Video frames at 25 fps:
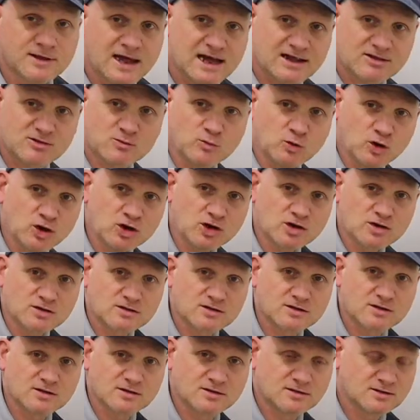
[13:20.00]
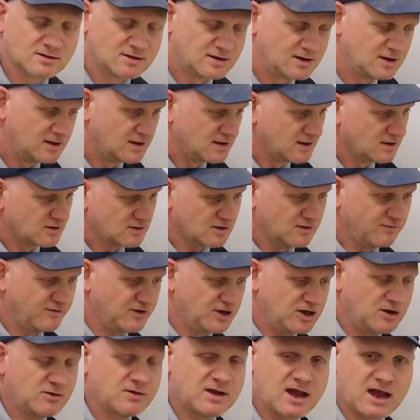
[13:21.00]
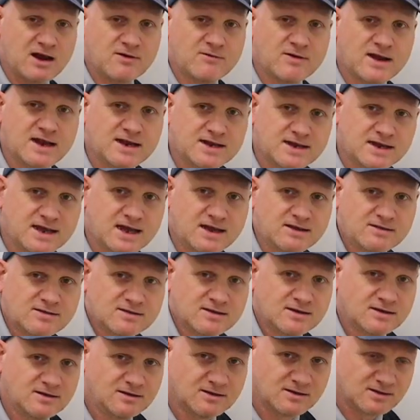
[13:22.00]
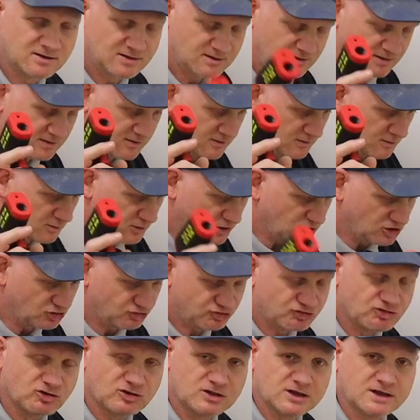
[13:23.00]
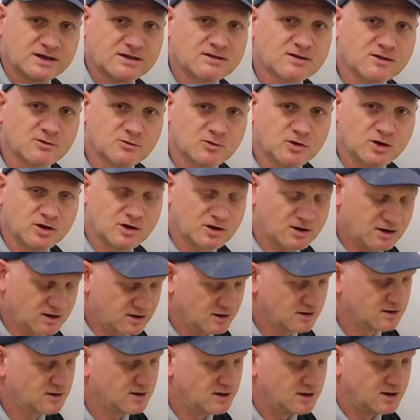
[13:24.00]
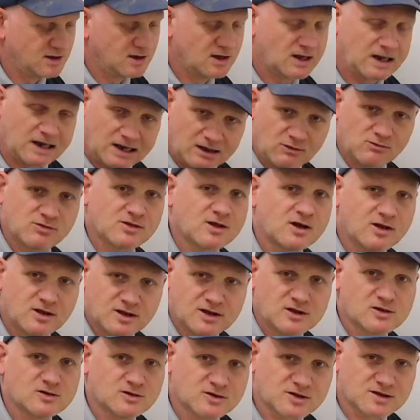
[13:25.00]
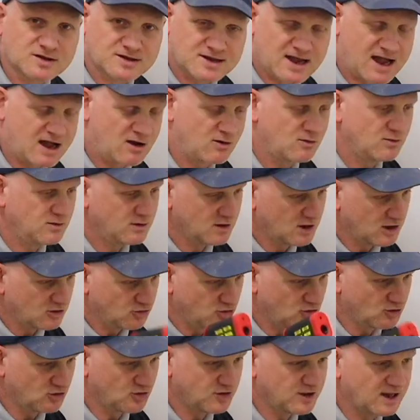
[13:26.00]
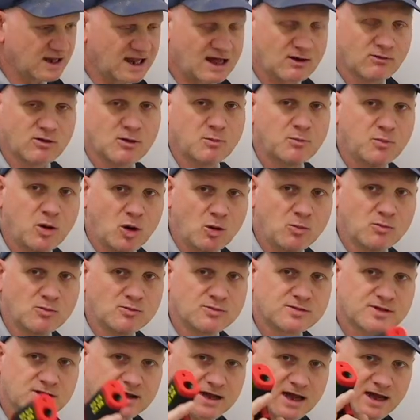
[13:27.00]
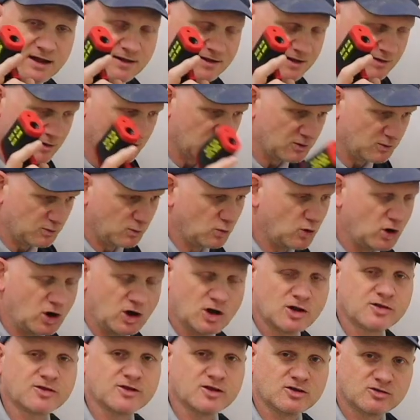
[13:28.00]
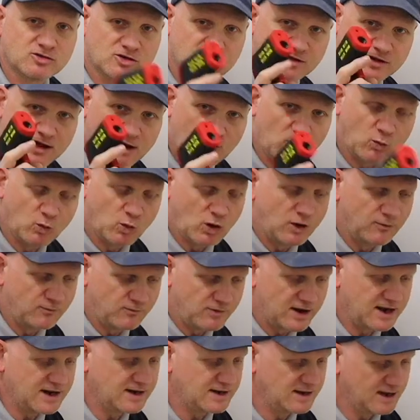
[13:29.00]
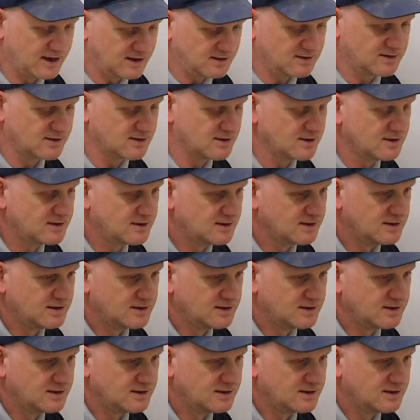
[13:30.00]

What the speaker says: that's worked. So if you do get a radiator, but you're struggling to work, close all the others down and just allow the pump to get the water to that one radiator.